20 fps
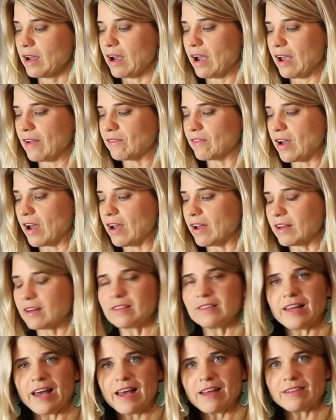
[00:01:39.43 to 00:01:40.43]
I've got
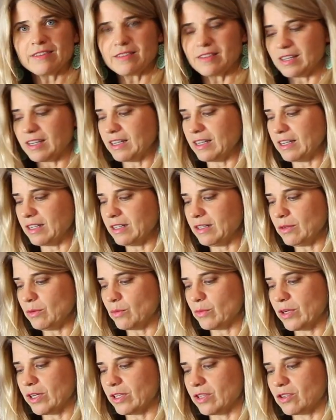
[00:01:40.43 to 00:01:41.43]

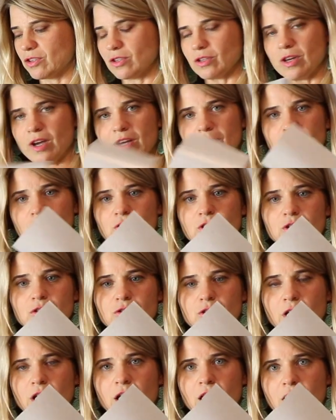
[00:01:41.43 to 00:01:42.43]
glassine, which you could
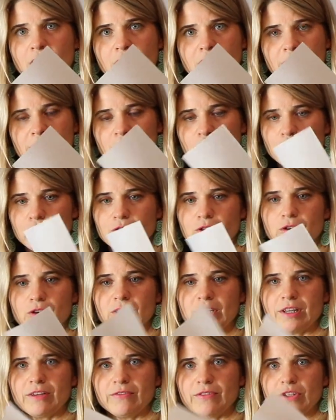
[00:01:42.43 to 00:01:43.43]
draw on, or you
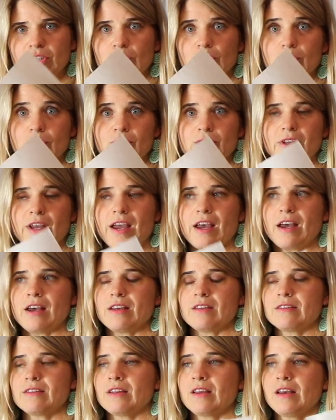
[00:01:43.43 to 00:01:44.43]
could even use
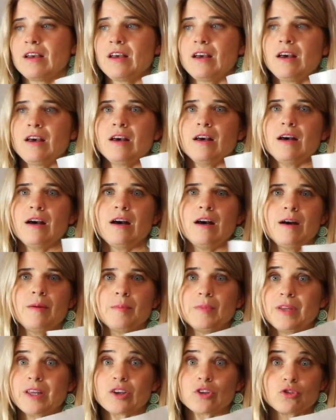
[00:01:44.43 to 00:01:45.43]
as
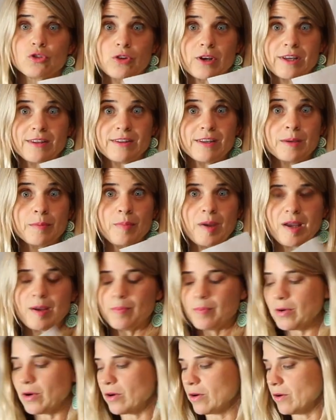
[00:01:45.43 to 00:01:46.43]
like tracing
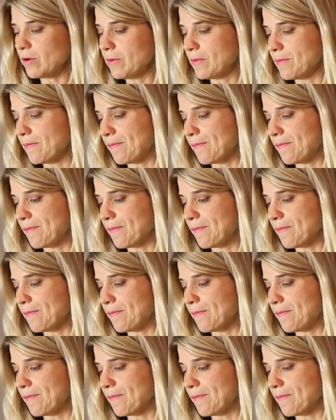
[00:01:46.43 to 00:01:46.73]
paper.